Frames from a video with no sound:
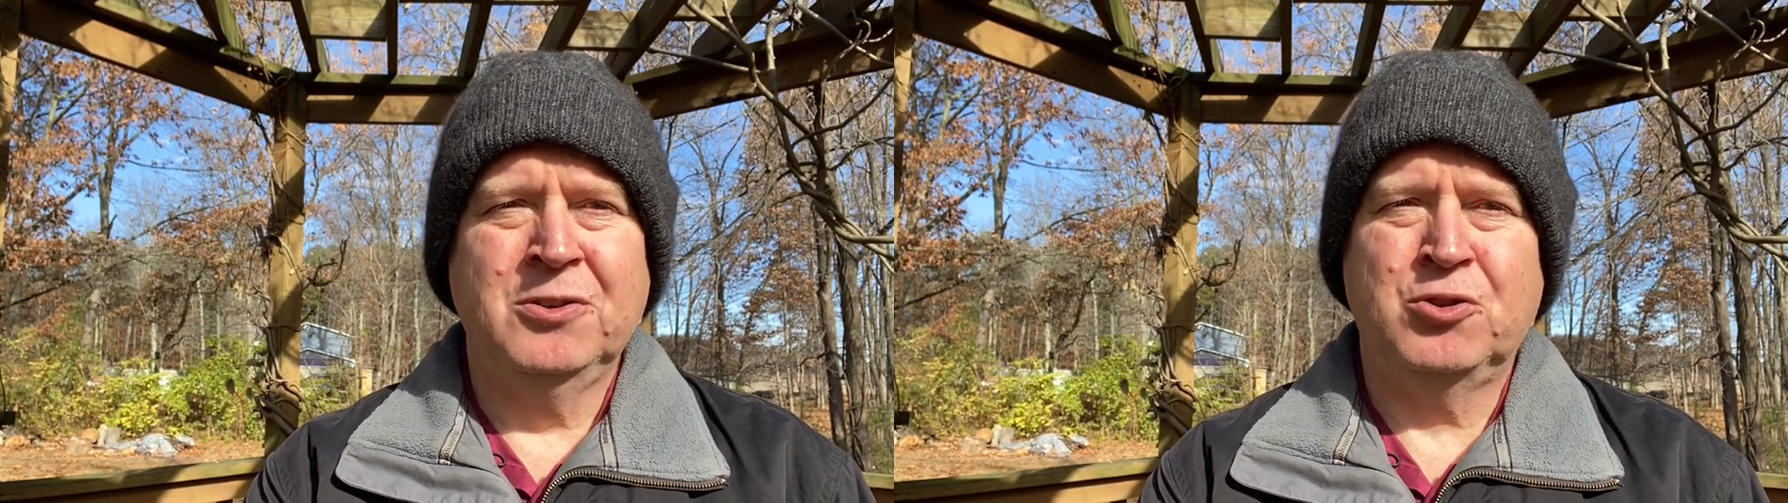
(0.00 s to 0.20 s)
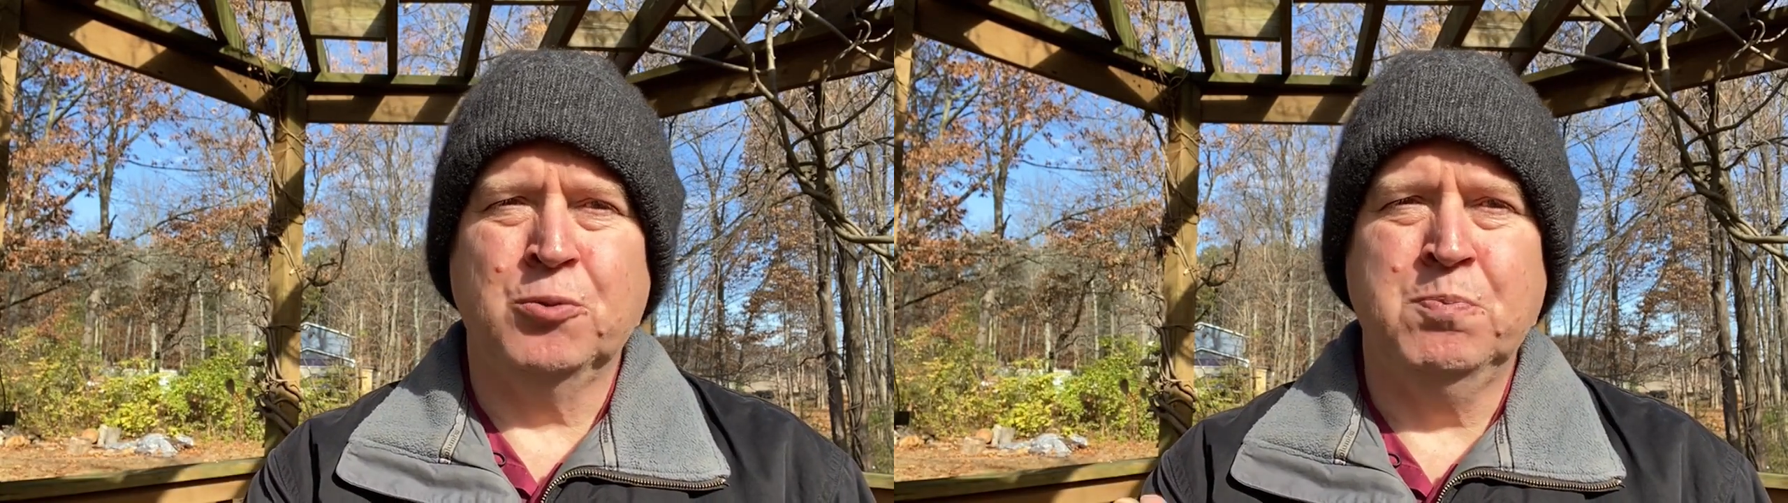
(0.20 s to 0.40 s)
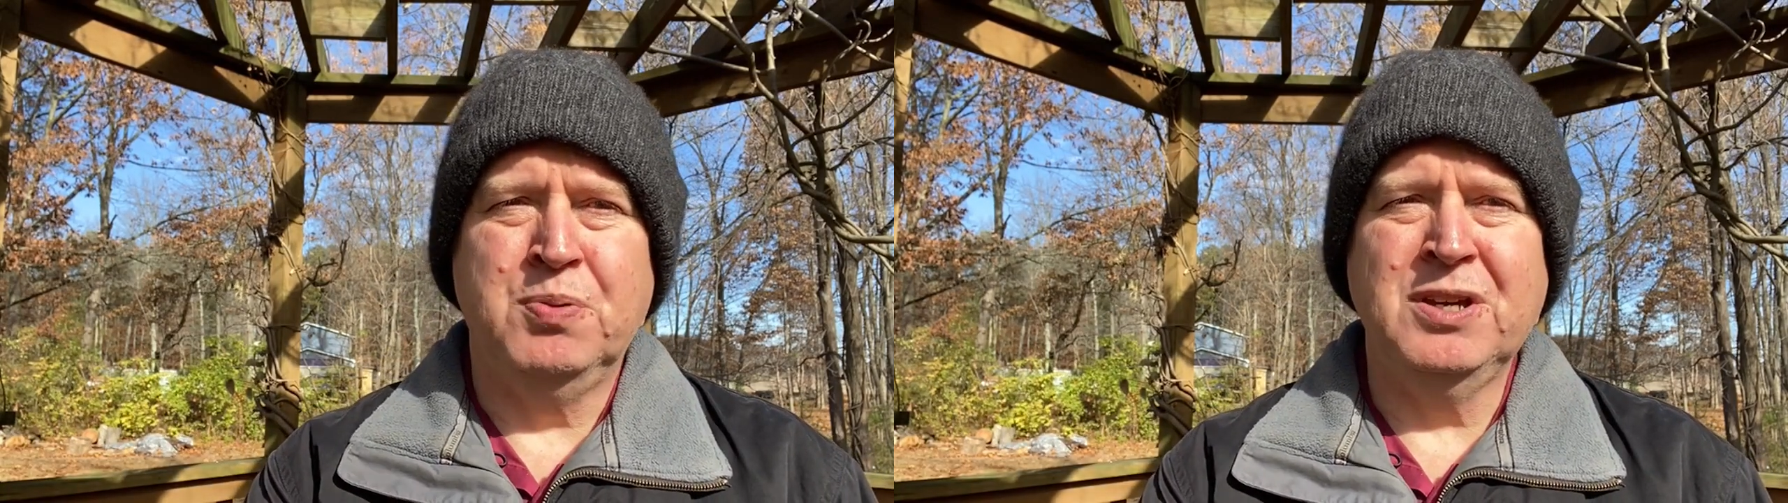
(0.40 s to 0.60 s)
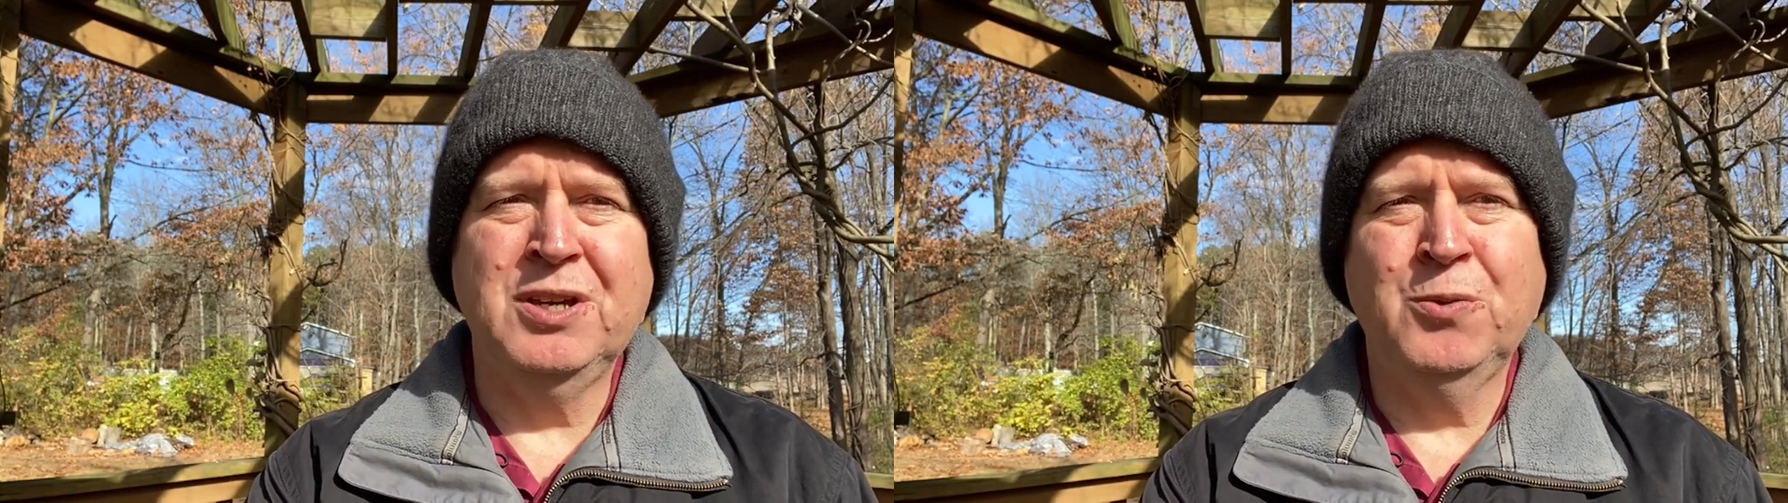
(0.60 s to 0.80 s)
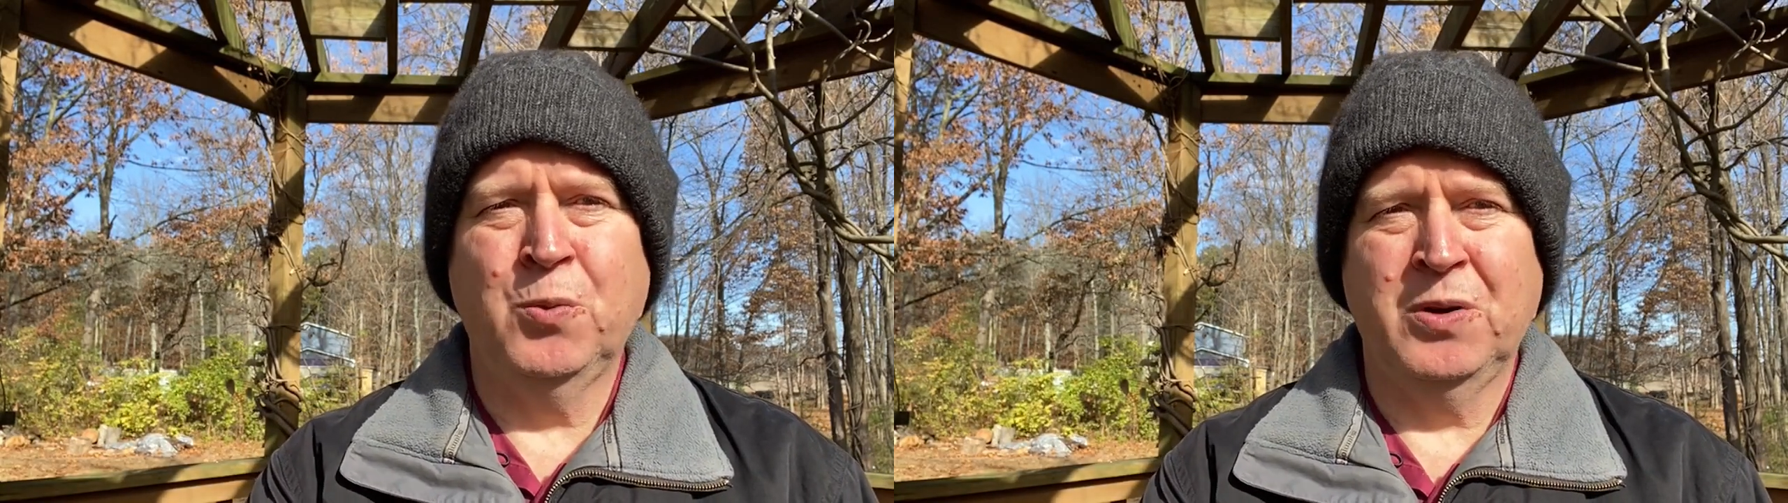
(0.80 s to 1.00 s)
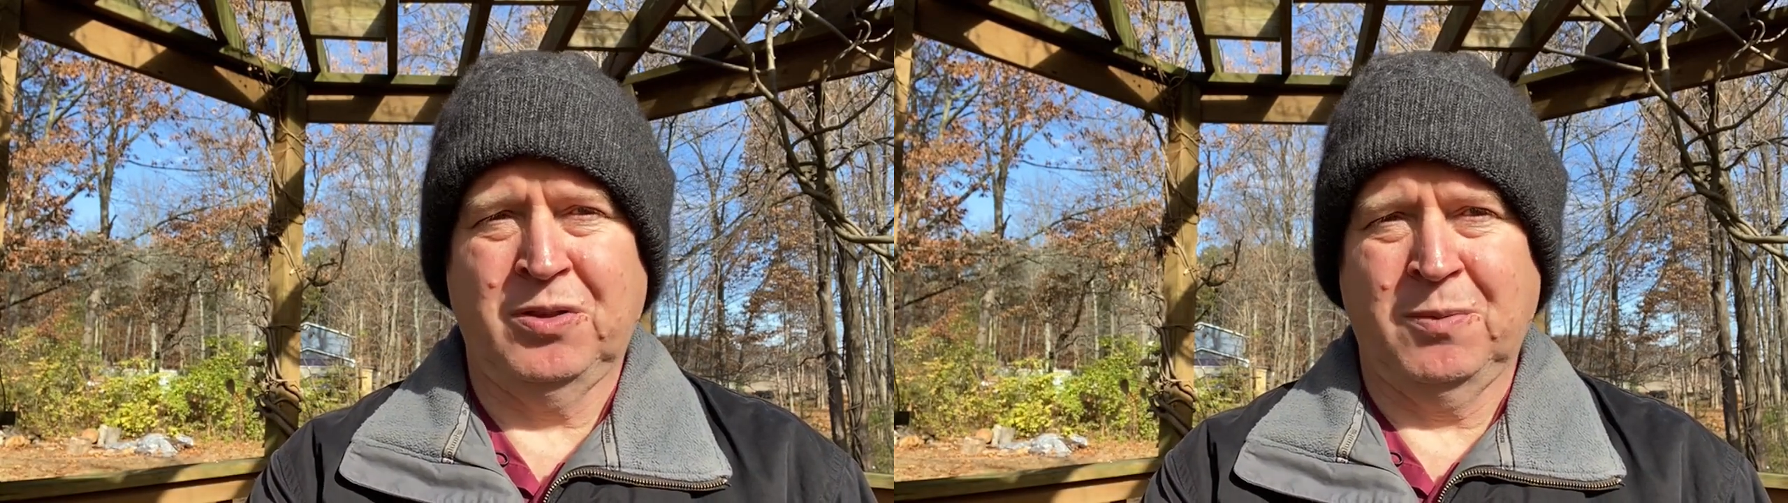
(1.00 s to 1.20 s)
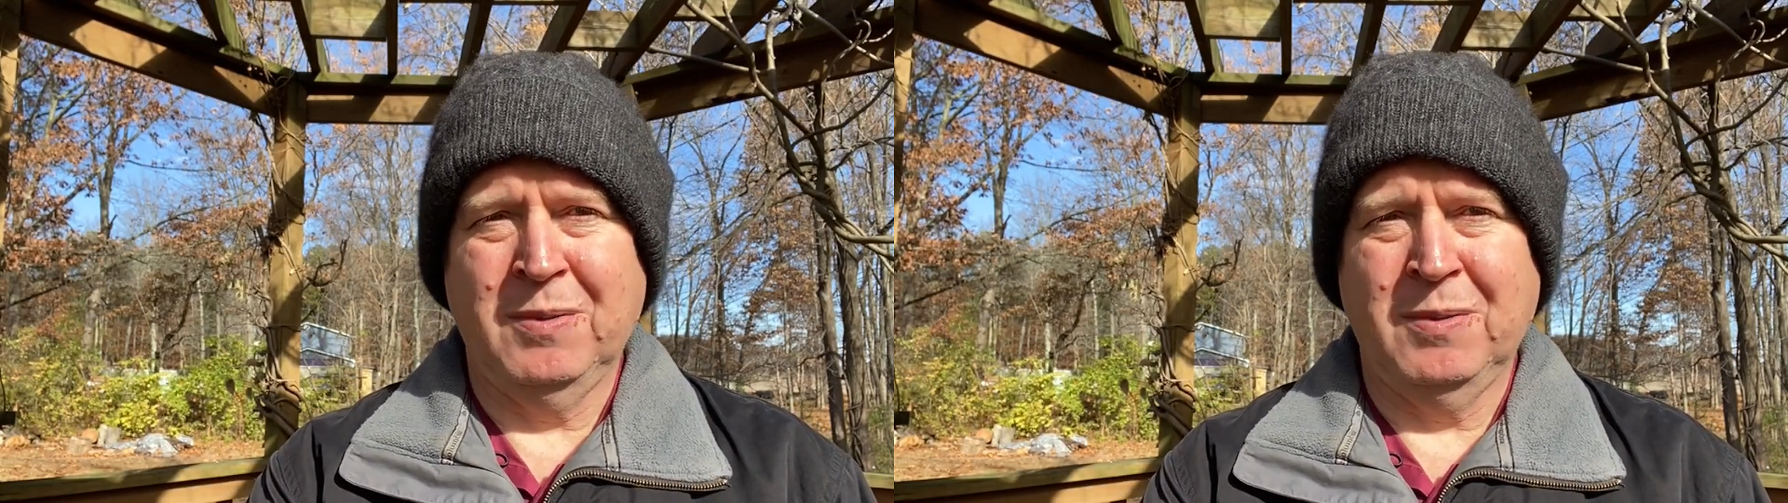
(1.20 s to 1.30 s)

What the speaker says: to be with